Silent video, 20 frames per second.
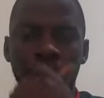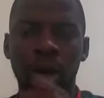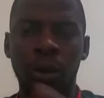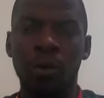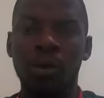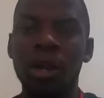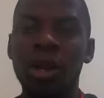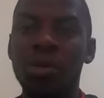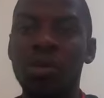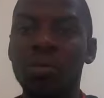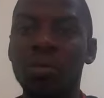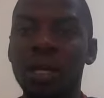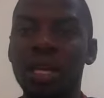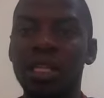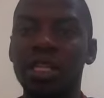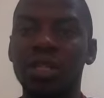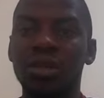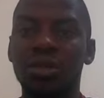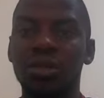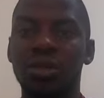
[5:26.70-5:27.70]
when you're
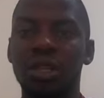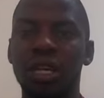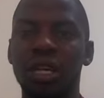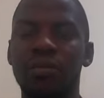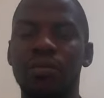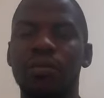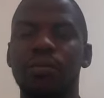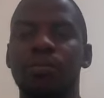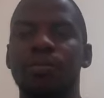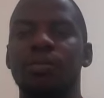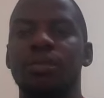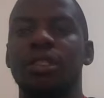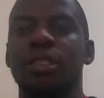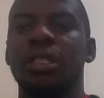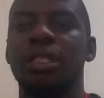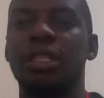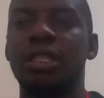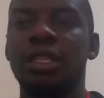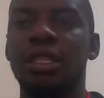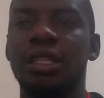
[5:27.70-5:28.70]
communicating to them,
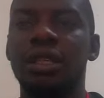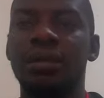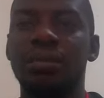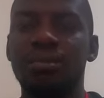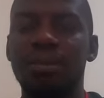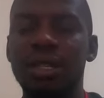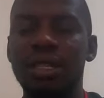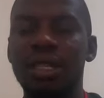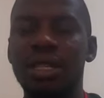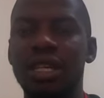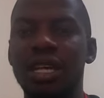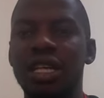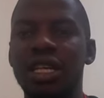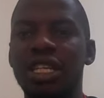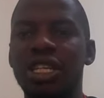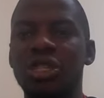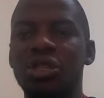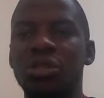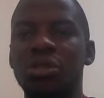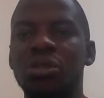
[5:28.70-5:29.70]

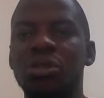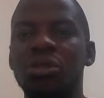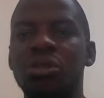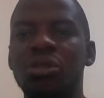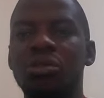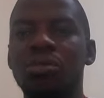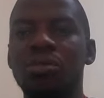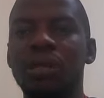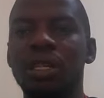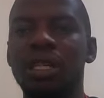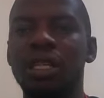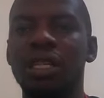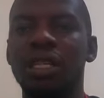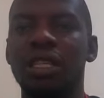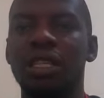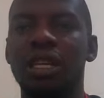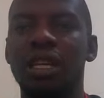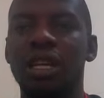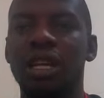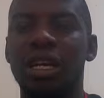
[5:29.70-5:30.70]
basically you should not
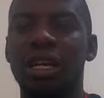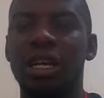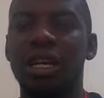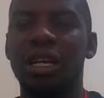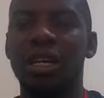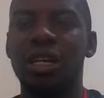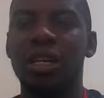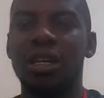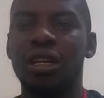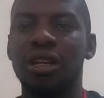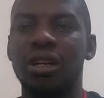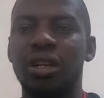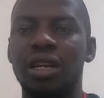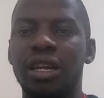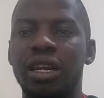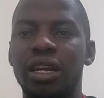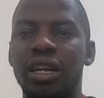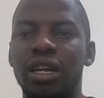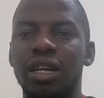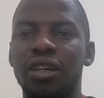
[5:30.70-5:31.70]
be
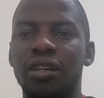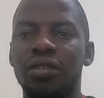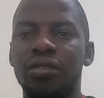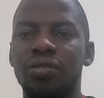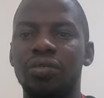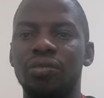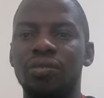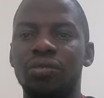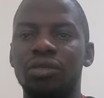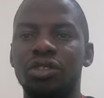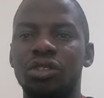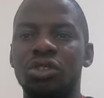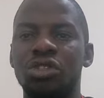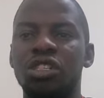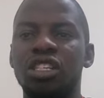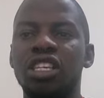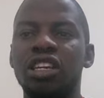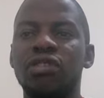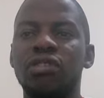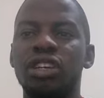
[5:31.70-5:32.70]
you
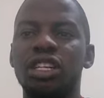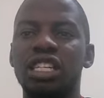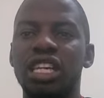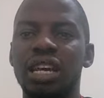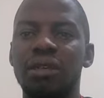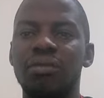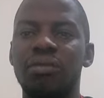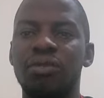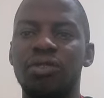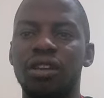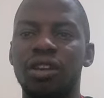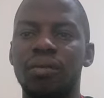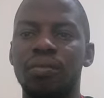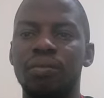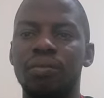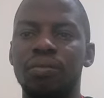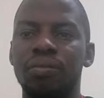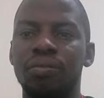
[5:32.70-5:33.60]
should give a time frame.